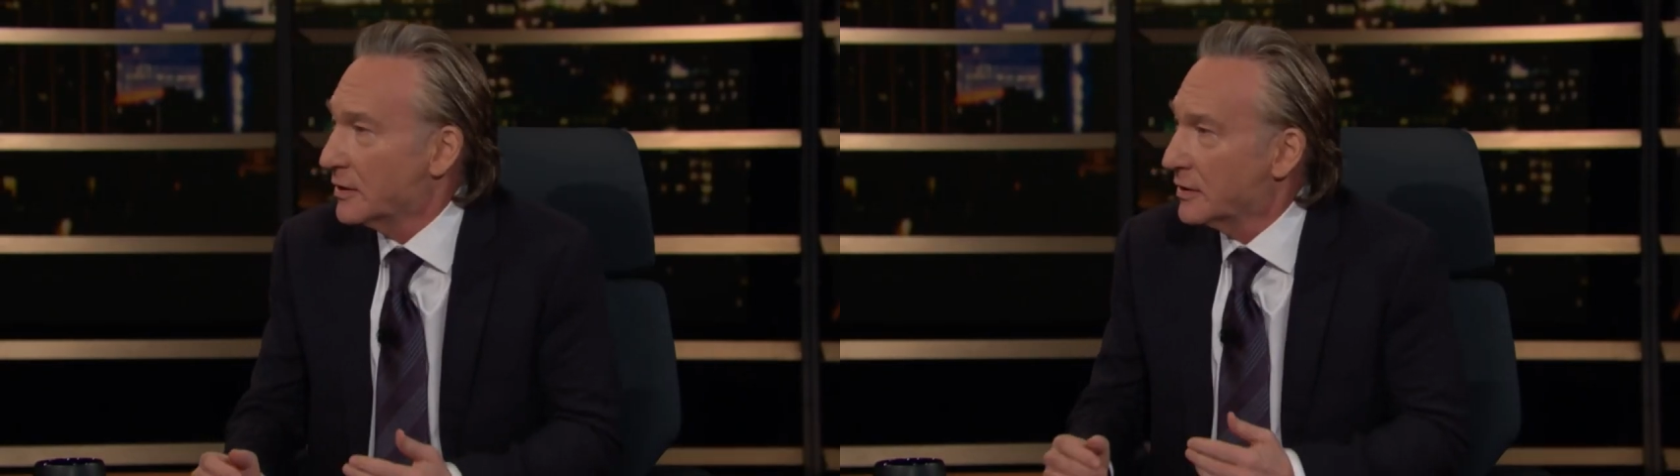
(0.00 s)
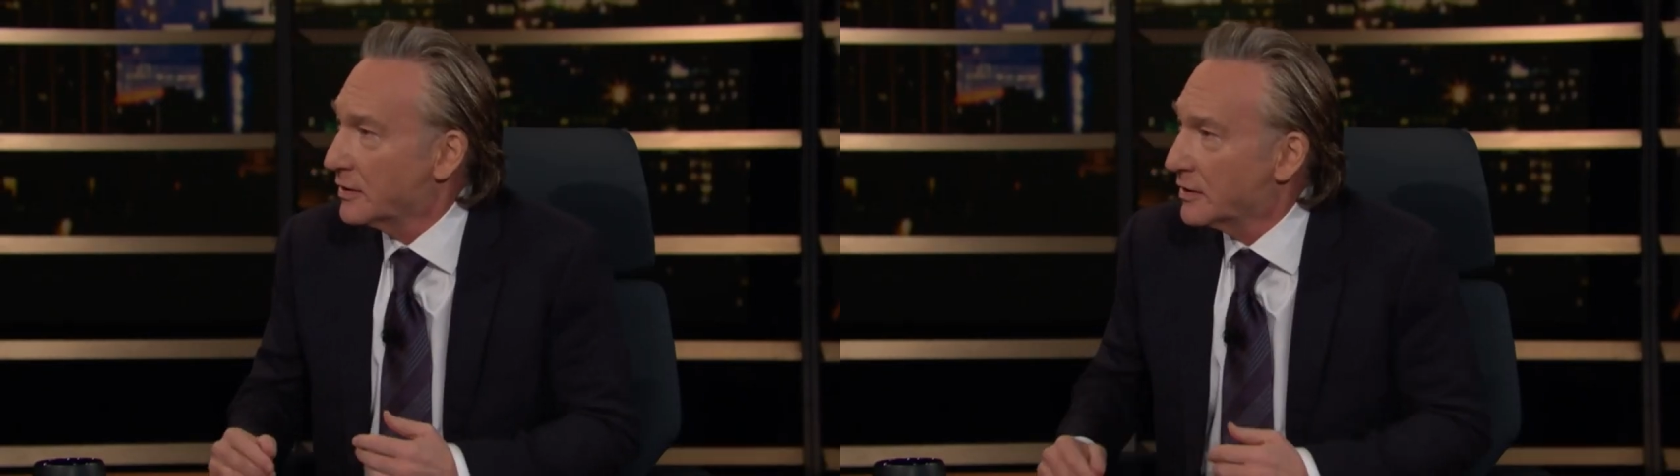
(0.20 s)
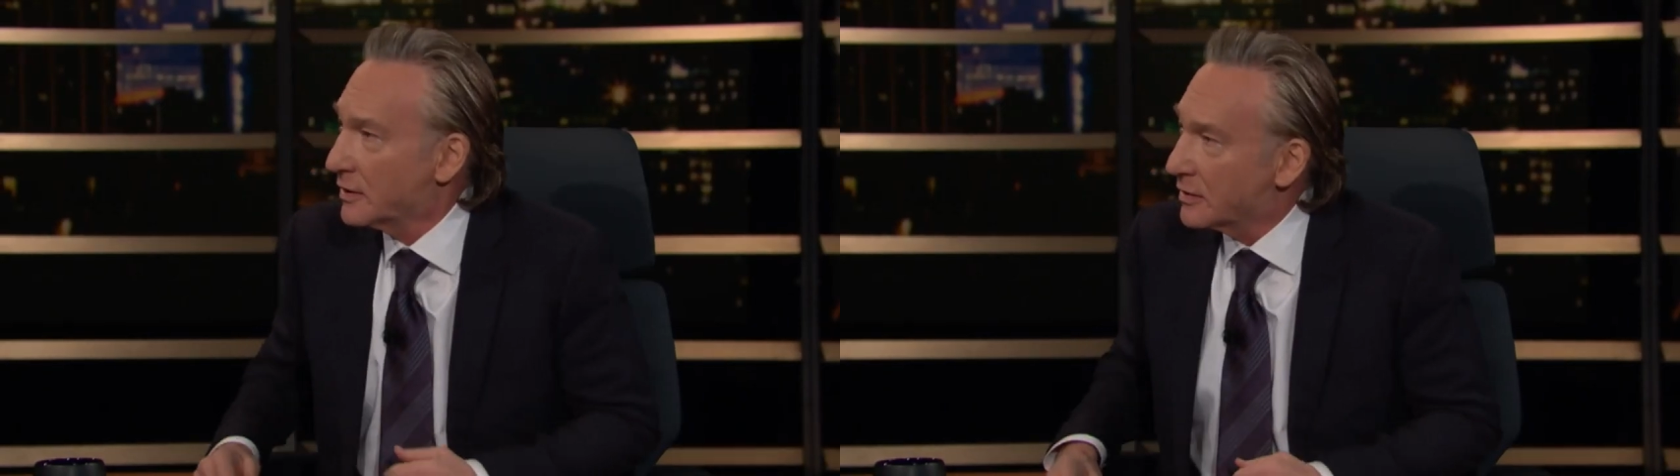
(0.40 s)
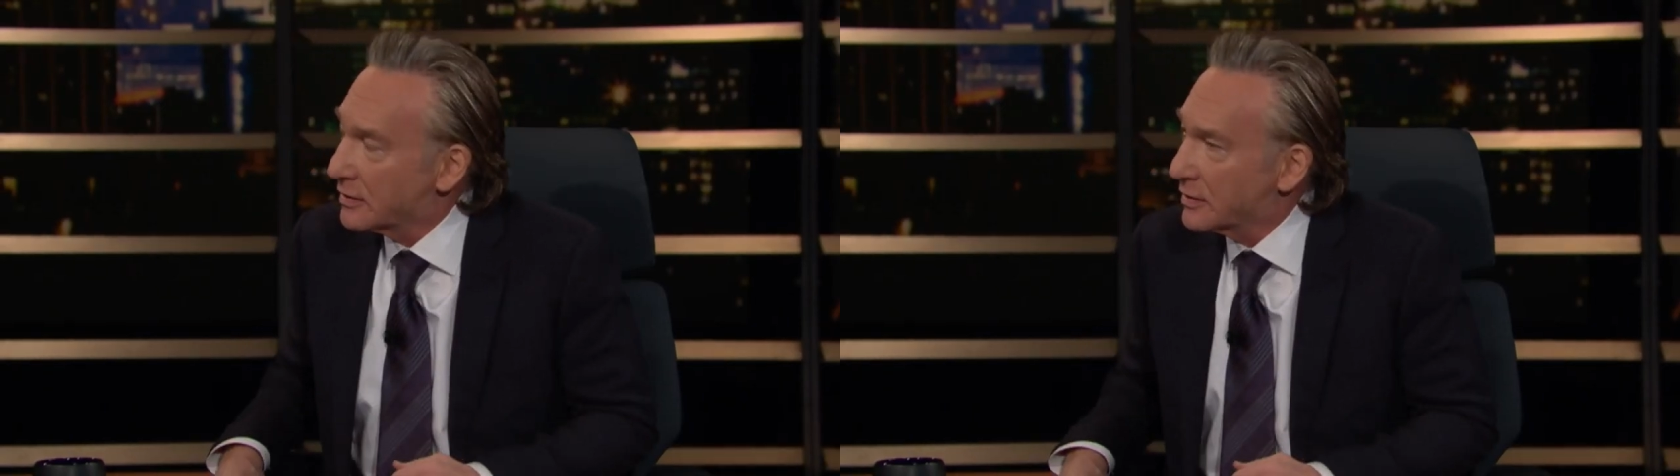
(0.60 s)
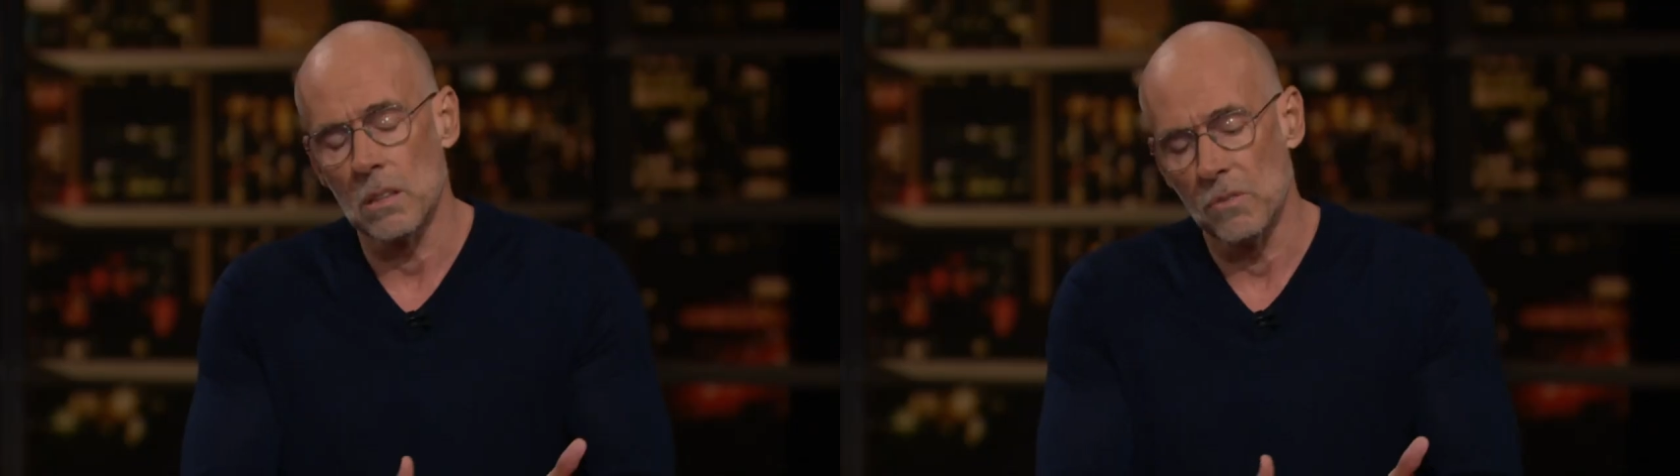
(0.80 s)
Acknowledge acknowledge
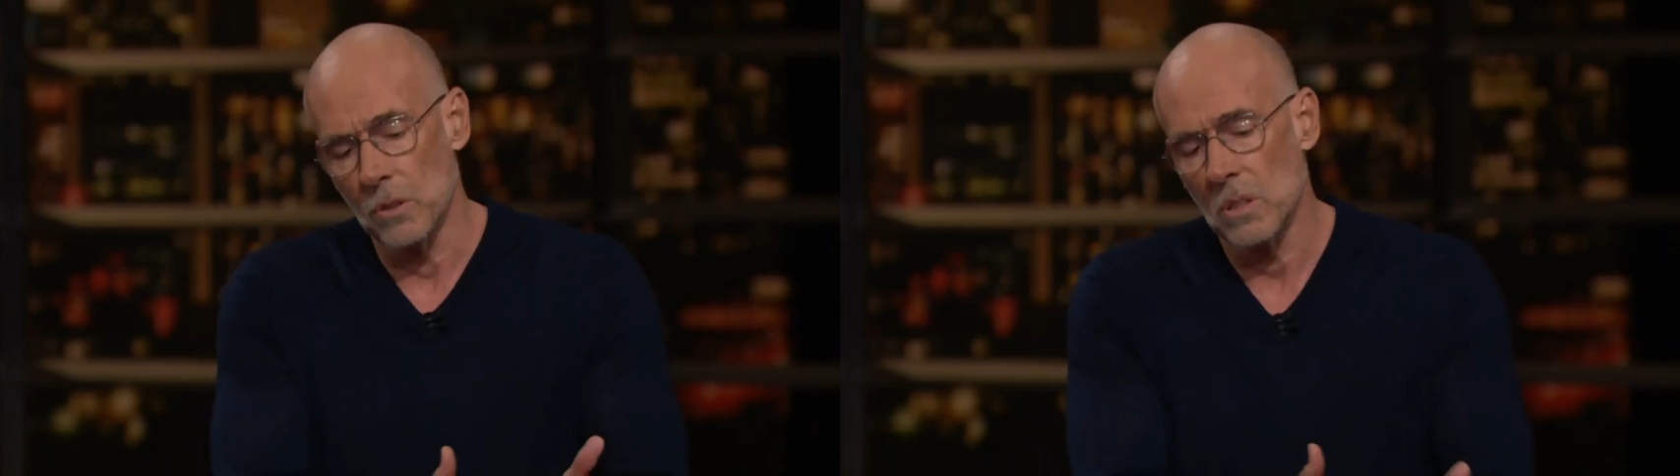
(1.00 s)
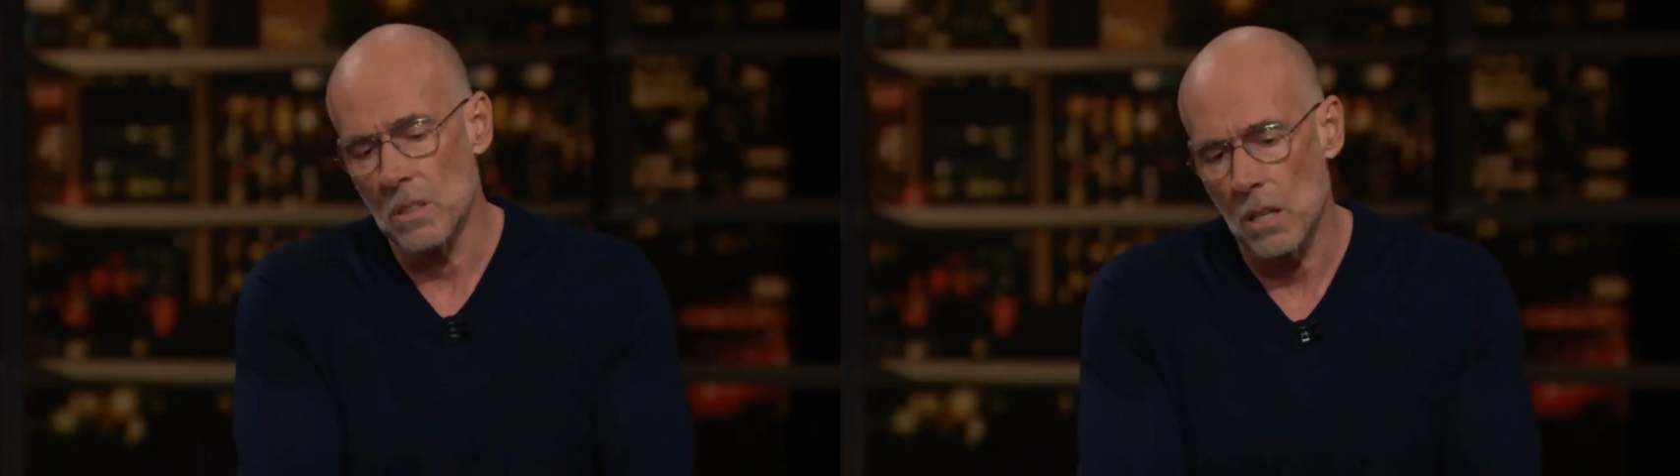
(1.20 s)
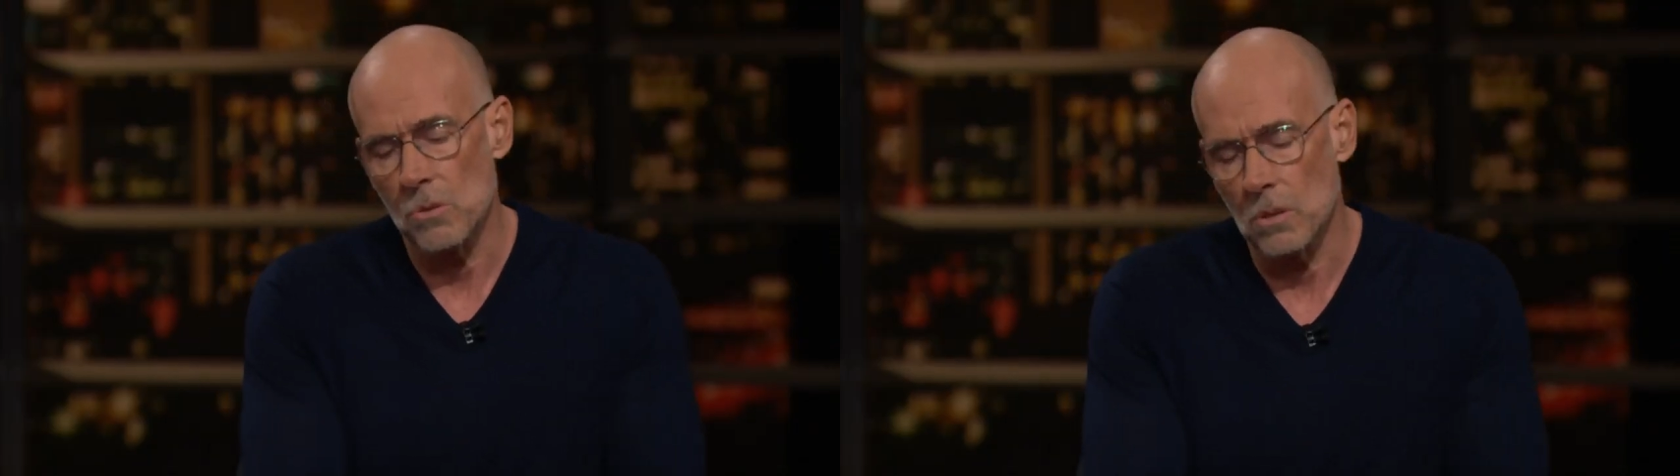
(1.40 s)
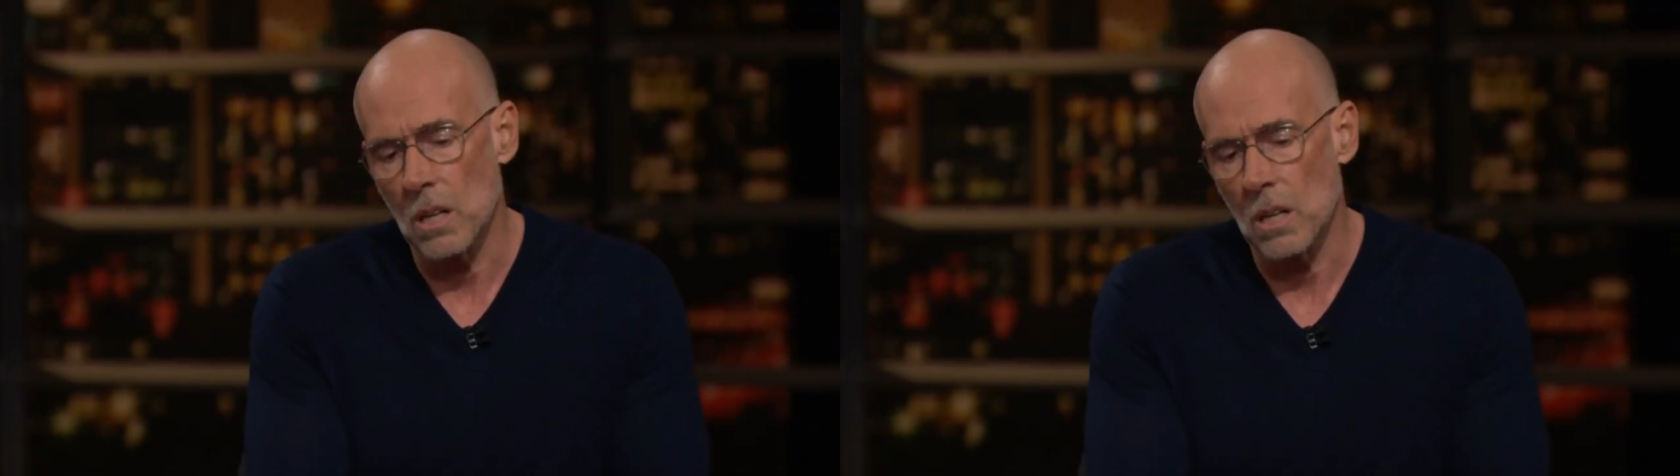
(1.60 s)
that the food industrial